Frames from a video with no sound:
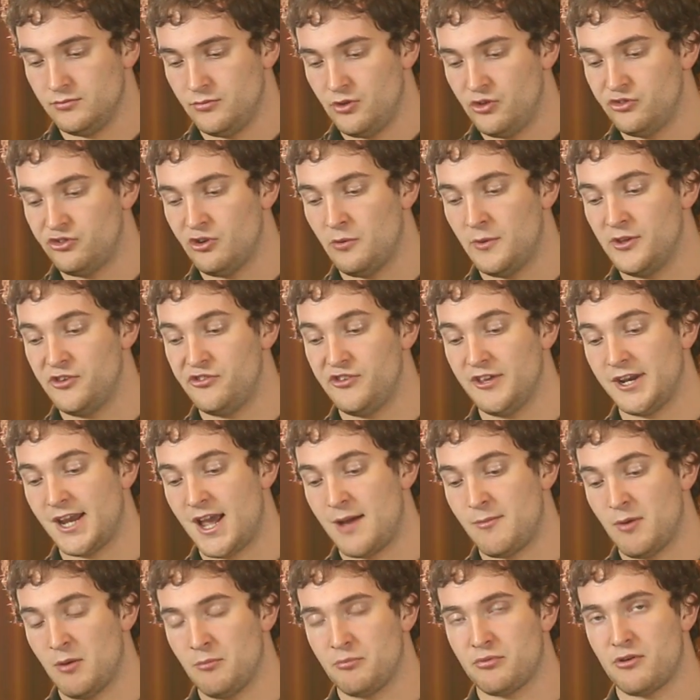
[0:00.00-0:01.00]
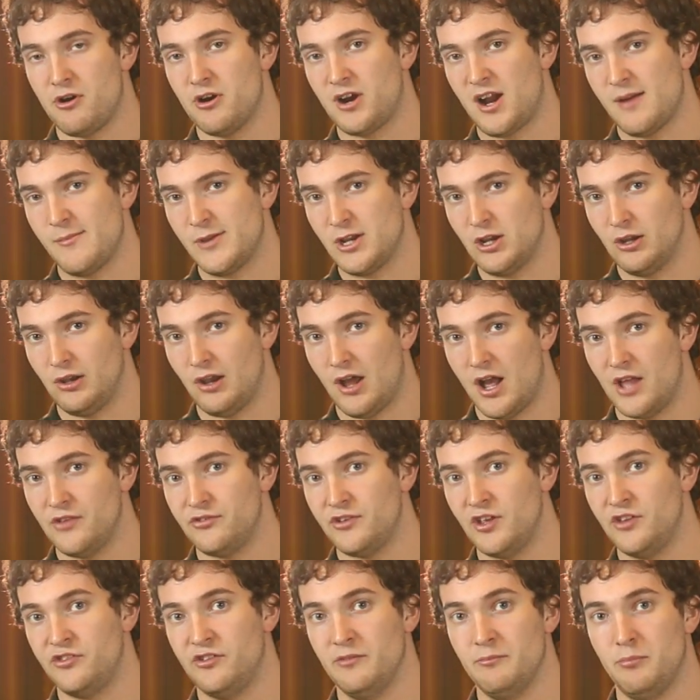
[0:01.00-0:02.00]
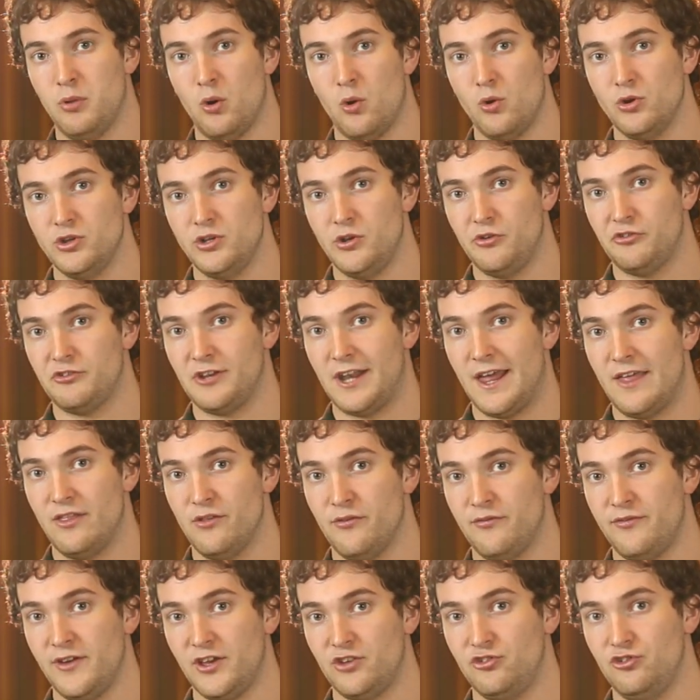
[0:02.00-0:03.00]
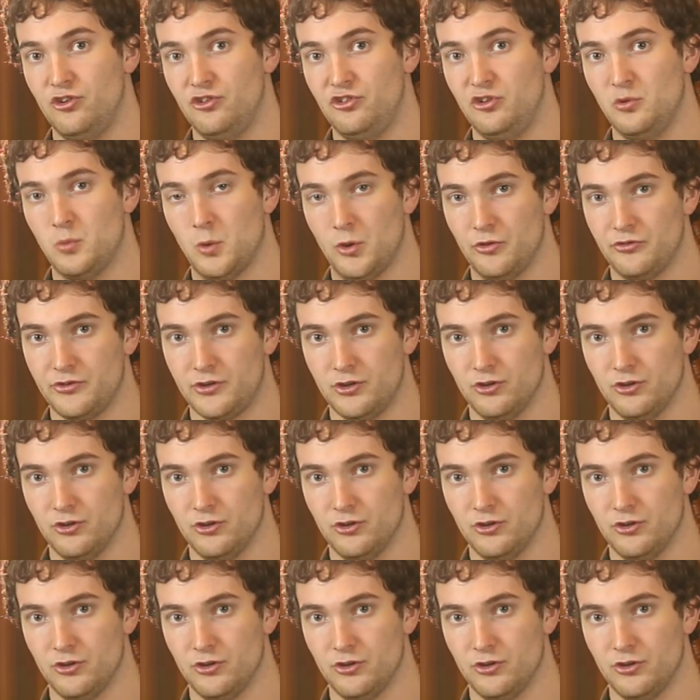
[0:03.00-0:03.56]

So when setting up and programming your lights, it's important you select the fixtures you want to